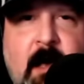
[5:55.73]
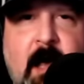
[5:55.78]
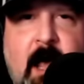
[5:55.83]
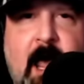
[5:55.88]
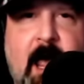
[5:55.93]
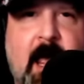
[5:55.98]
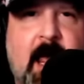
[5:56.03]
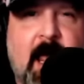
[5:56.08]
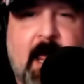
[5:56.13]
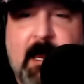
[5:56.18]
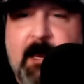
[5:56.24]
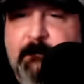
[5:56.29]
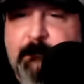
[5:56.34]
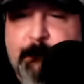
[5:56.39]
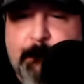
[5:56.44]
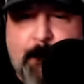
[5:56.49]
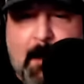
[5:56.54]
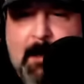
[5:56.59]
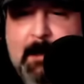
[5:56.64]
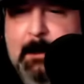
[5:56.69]
and
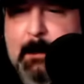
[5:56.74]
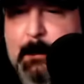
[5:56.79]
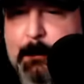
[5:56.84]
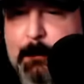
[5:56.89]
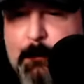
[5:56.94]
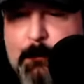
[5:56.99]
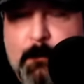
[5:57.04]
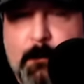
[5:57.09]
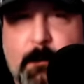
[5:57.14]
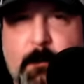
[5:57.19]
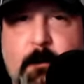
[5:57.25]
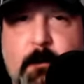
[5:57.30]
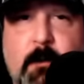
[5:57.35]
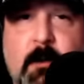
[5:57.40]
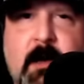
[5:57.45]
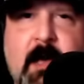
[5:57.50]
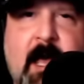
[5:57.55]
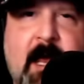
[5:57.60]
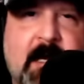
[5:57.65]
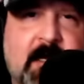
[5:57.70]
fighting through
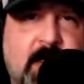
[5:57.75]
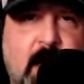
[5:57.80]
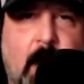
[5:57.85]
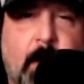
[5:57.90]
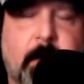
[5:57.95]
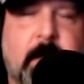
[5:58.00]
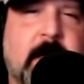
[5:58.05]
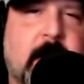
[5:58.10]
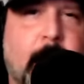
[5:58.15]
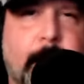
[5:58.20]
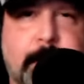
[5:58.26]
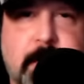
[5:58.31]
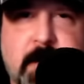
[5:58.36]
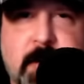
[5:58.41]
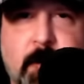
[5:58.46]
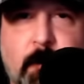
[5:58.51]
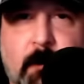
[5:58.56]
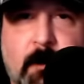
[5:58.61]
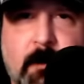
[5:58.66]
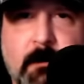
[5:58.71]
and coming up
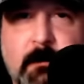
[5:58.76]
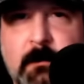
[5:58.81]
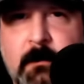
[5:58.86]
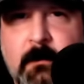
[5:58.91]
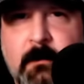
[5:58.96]
short.